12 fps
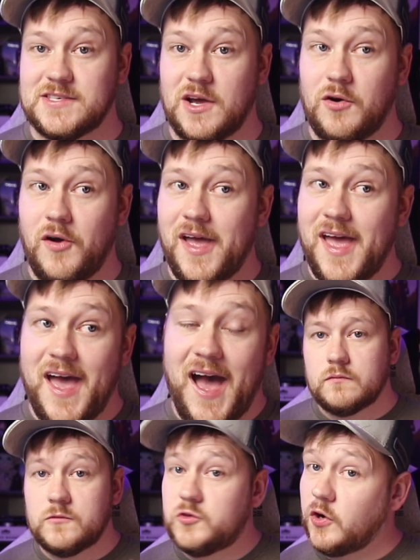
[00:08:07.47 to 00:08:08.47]
So
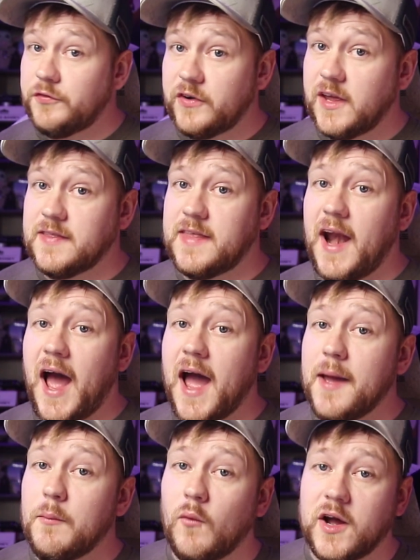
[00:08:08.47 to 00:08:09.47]
don't forget that
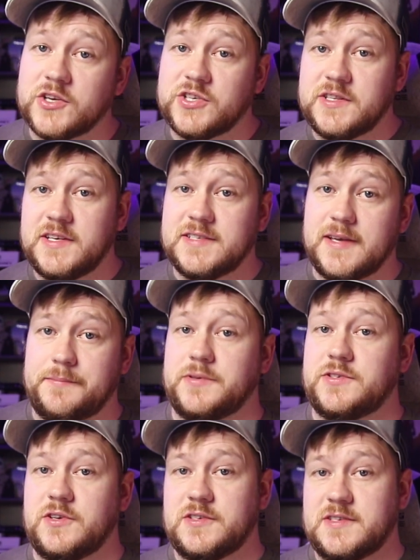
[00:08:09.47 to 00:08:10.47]
I am watching these
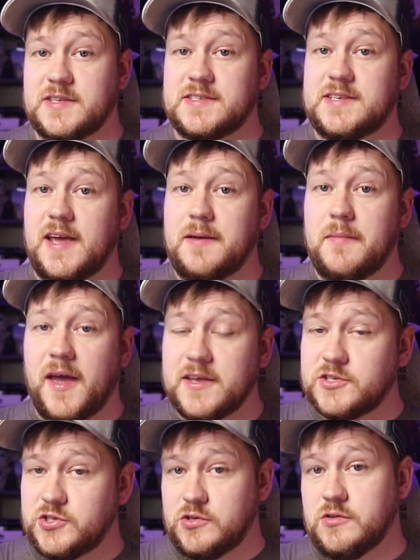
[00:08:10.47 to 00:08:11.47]
episodes the same
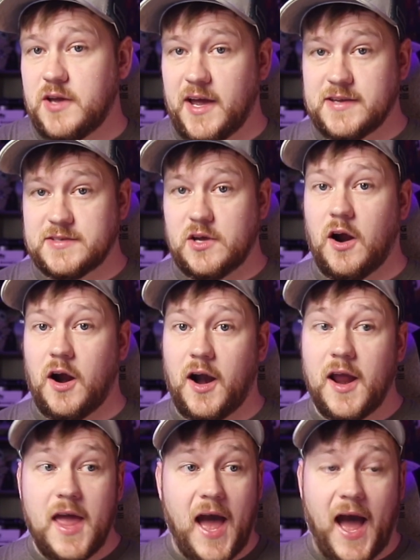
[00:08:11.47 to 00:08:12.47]
as you guys
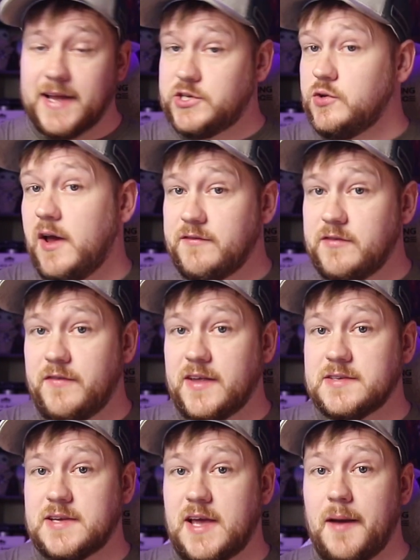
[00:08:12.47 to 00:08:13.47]
are. I do have
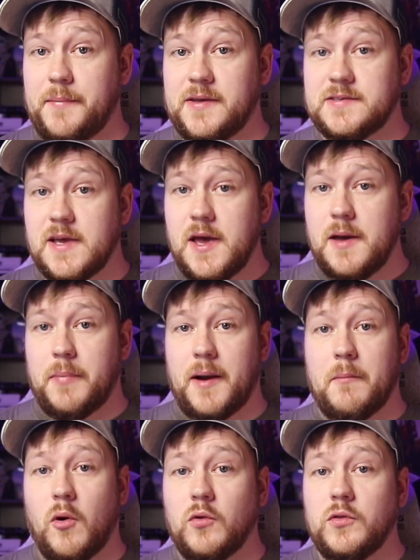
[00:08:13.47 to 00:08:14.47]
advanced copies, but
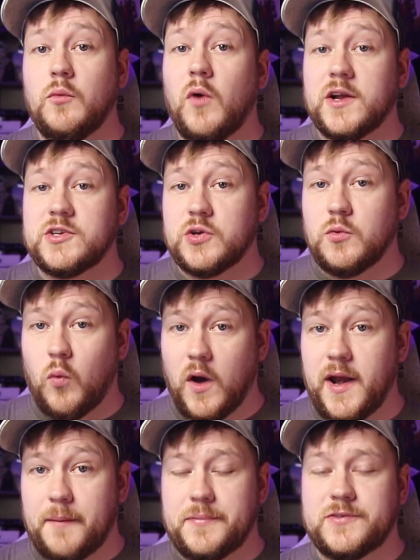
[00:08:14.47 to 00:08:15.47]
I'm only watching
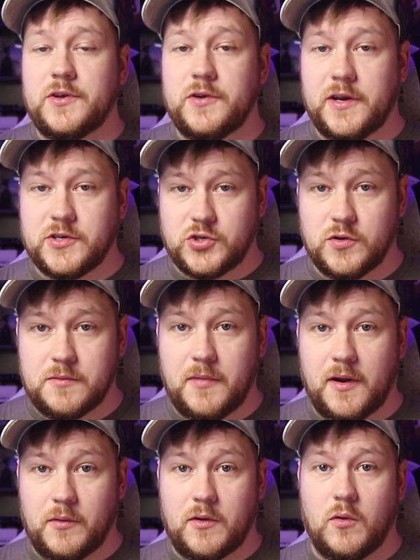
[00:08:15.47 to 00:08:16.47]
one episode and doing
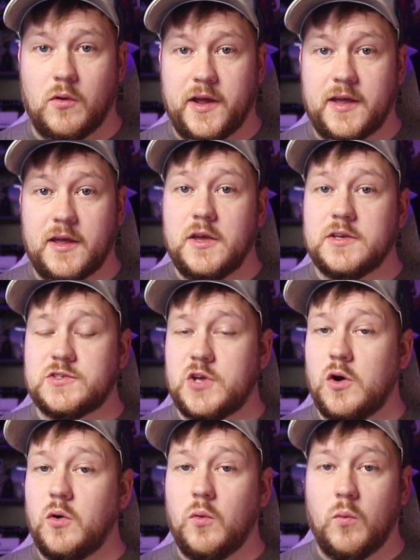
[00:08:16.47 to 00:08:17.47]
my recording.
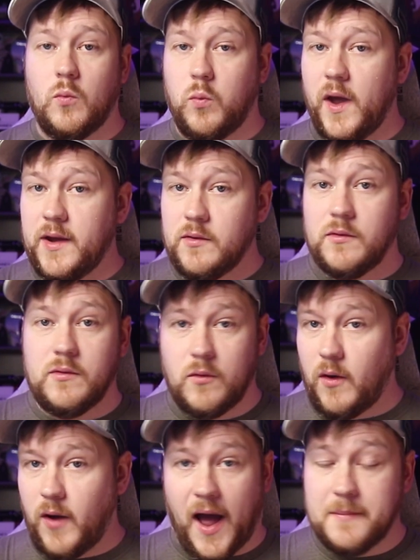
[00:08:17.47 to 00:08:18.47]
So when
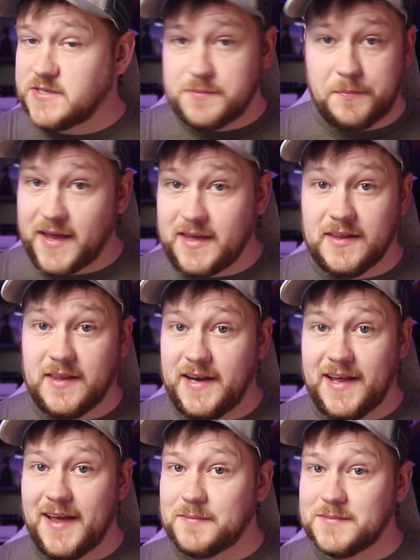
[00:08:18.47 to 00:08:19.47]
I'm
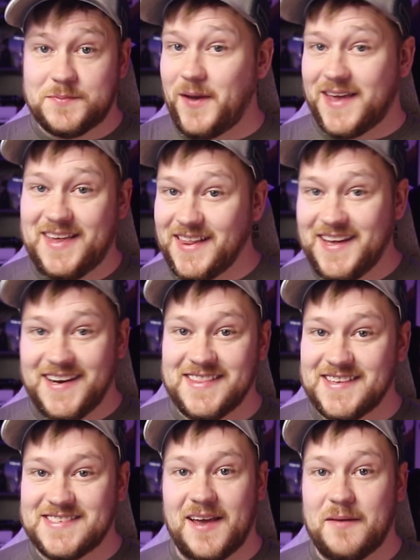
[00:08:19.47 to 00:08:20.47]
speculating, I'm speculating
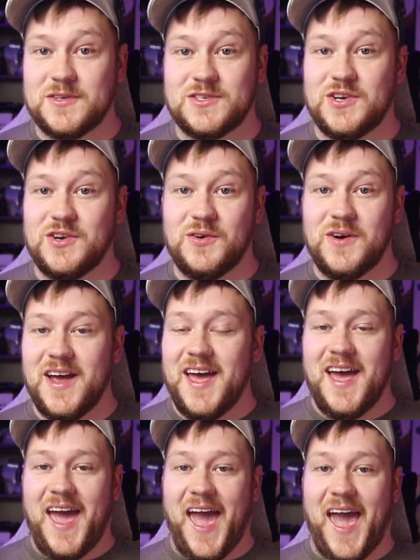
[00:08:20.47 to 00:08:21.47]
the same as you
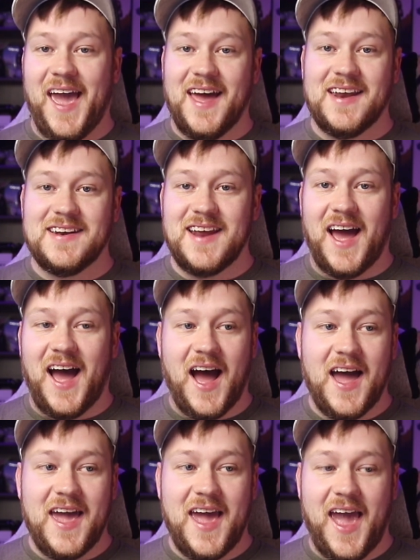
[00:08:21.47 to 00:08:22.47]
and
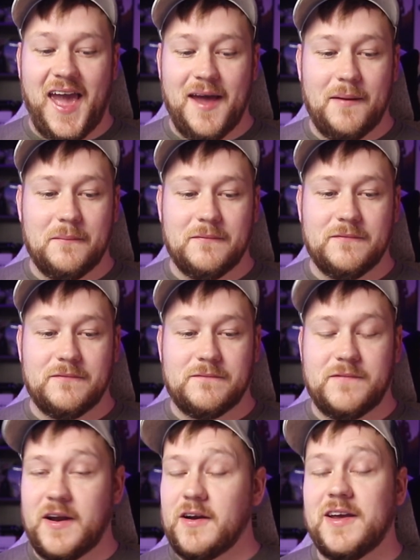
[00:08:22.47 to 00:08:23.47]
I am
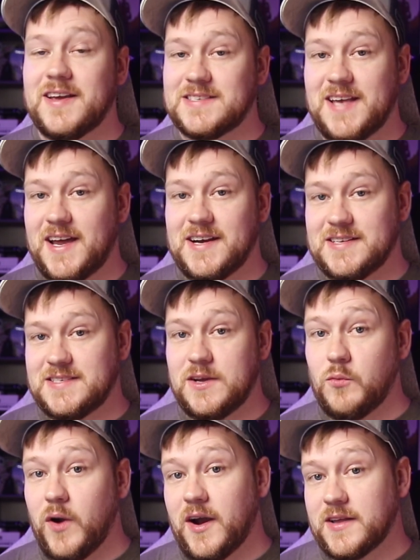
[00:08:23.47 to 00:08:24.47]
very excited to see
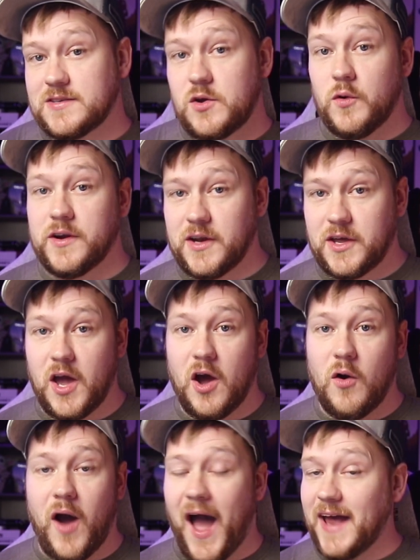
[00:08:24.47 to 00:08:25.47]
where it's going to
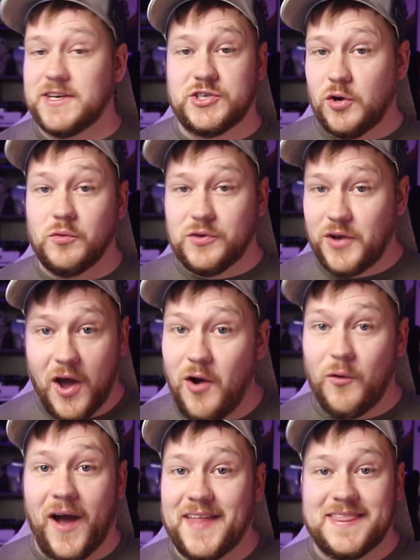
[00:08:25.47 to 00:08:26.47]
go. I don't
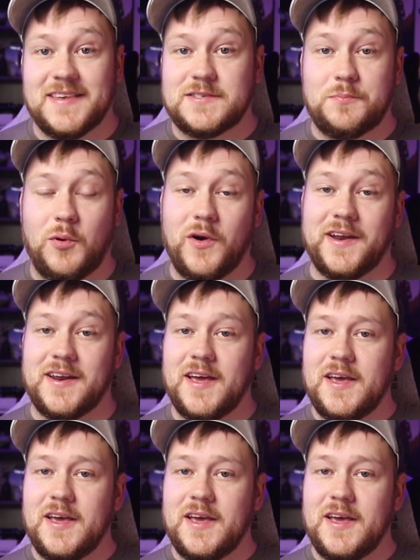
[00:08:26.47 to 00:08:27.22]
know at this point.